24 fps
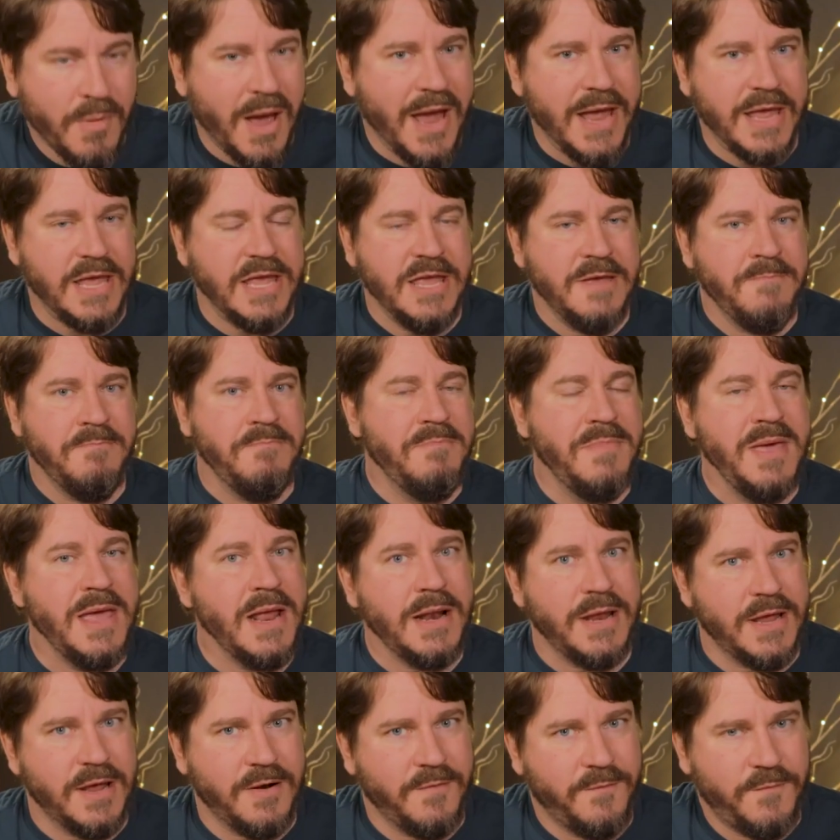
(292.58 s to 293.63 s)
My
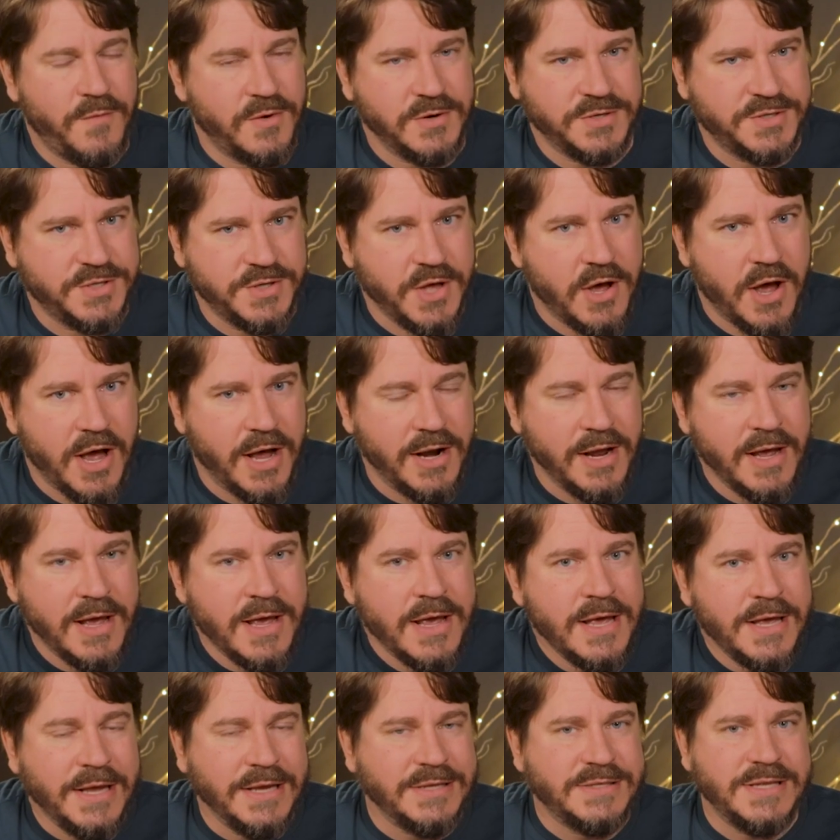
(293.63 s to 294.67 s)
immediate first thought
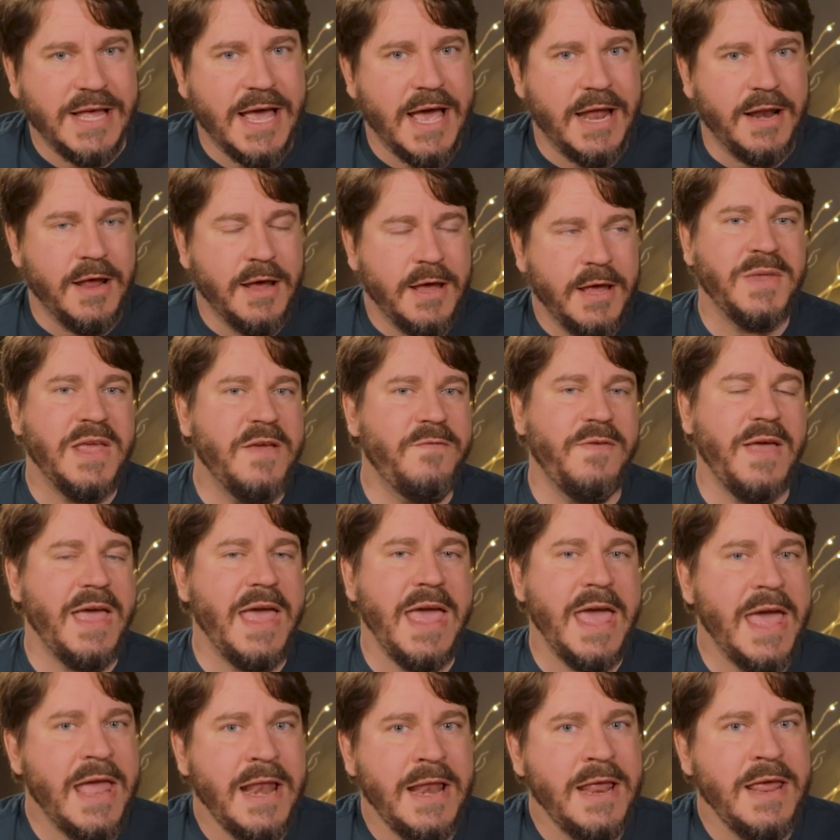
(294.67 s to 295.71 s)
is that if
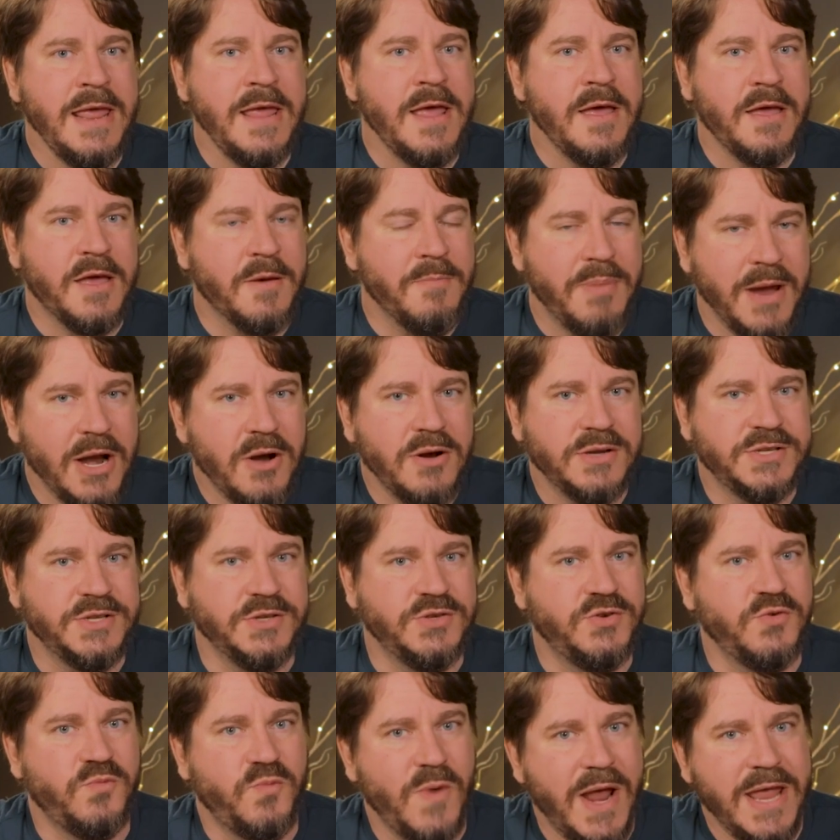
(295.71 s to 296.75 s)
any comparison
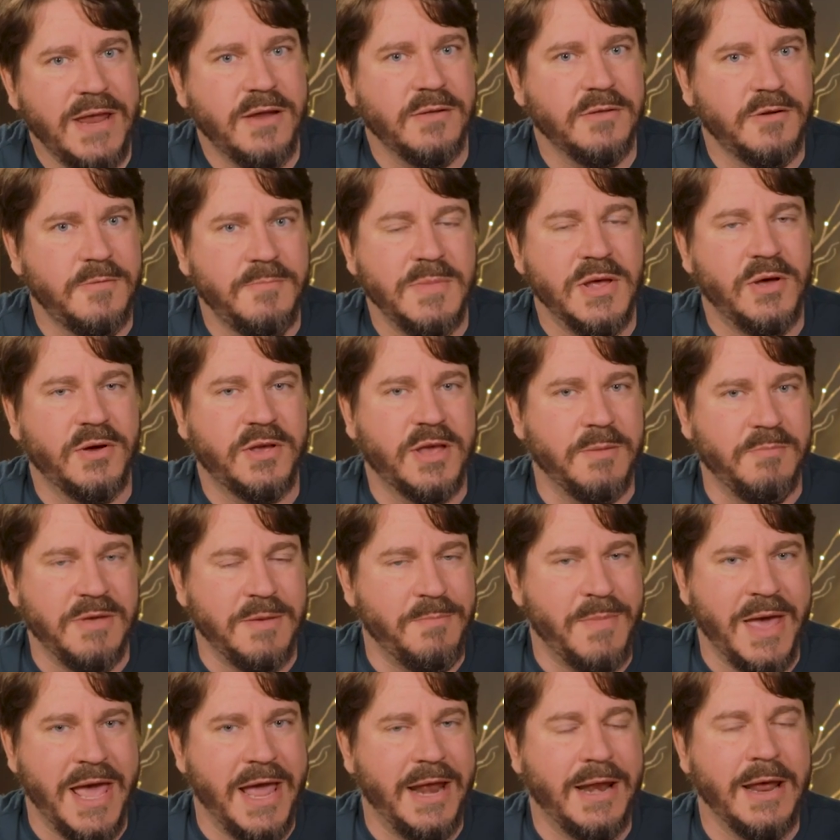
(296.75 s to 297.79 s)
to regular milk can be
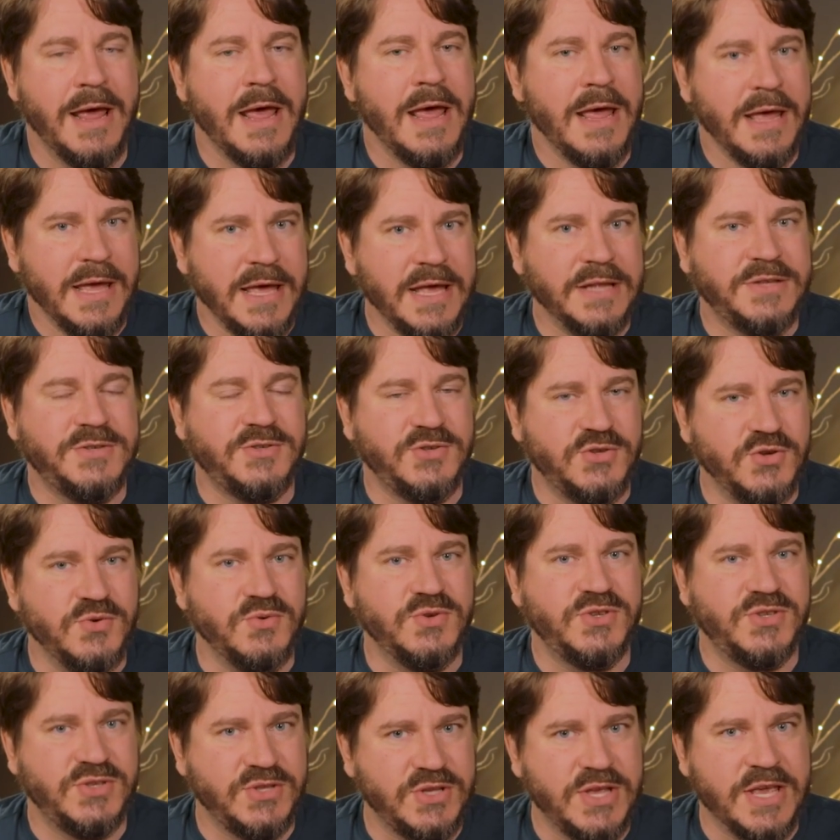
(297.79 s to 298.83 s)
made, it's to
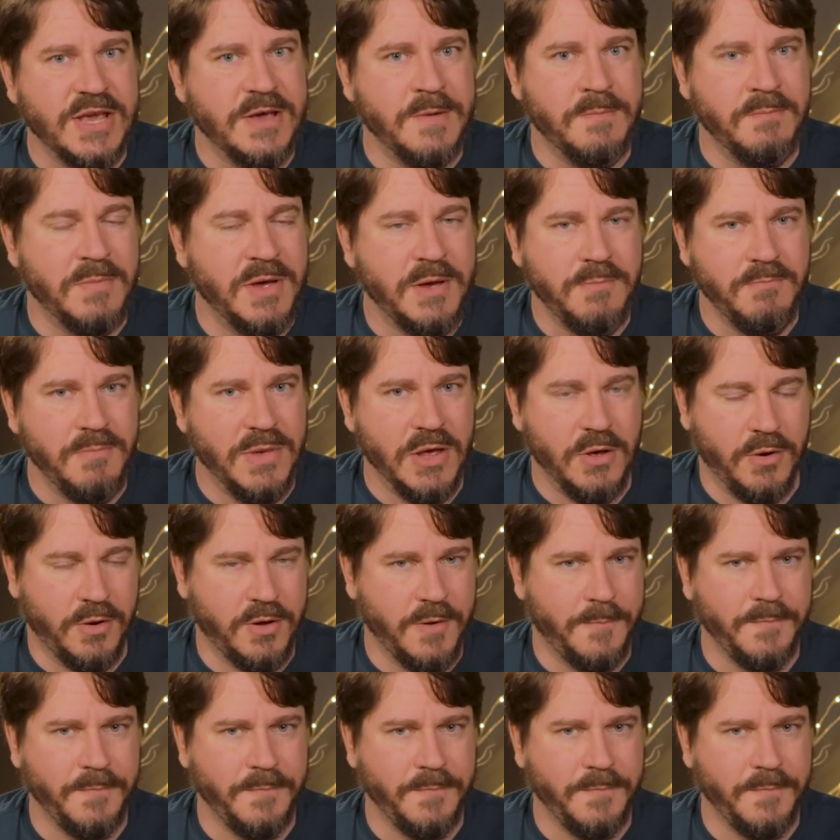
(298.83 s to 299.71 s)
skim milk.